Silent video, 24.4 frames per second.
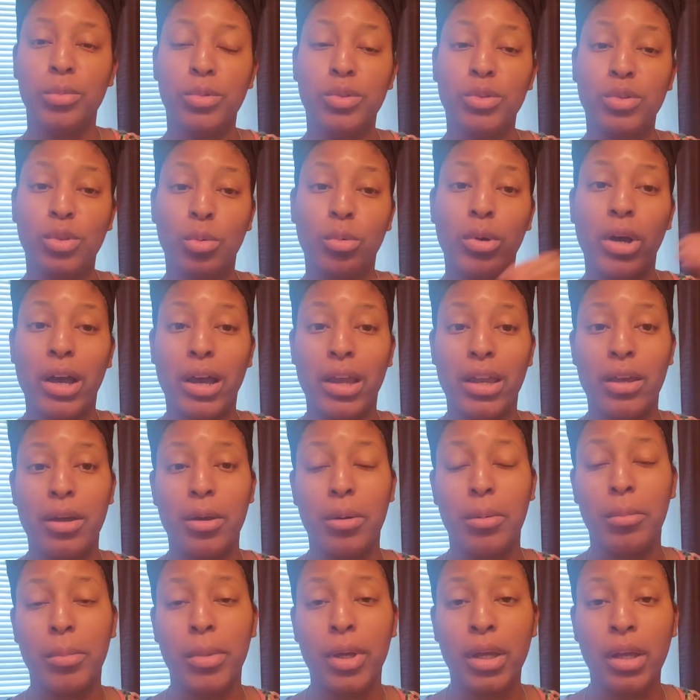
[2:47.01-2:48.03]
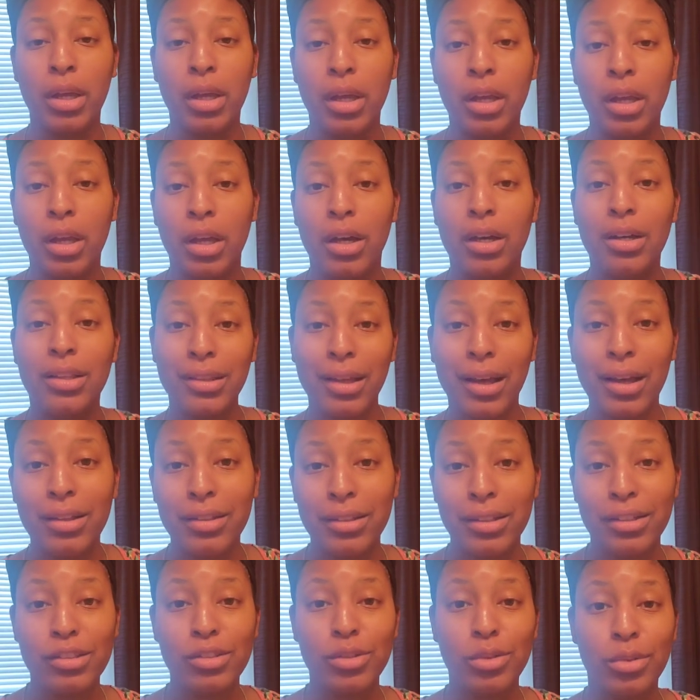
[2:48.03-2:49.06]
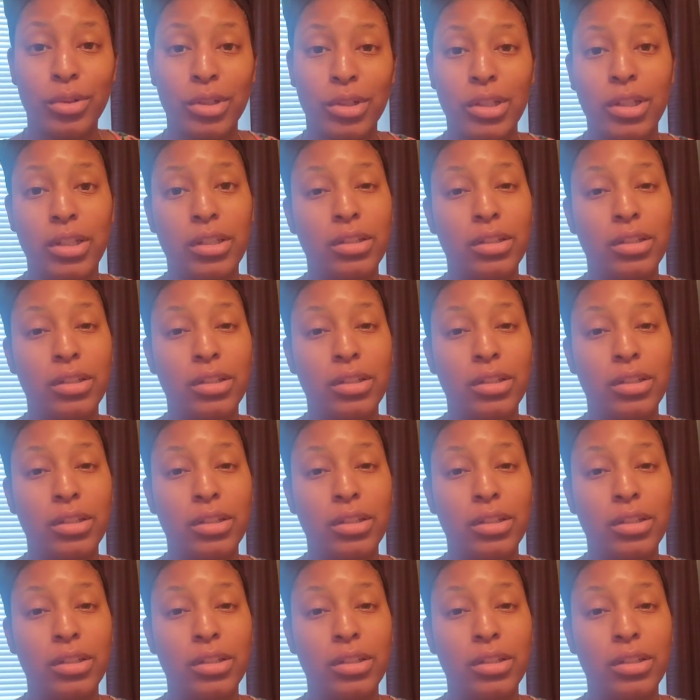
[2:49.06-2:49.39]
So I am a lot less oily